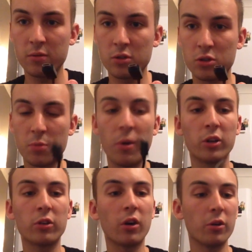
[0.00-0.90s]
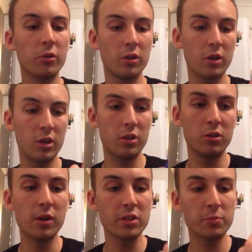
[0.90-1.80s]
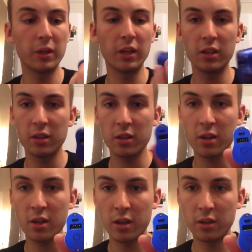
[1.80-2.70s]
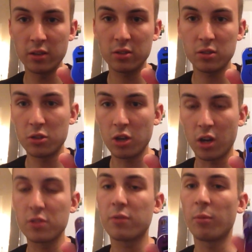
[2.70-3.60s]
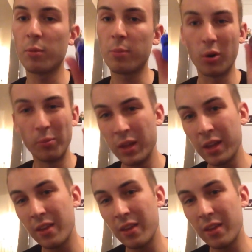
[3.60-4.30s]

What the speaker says: Just your micro USB, and you charge it from the bottom.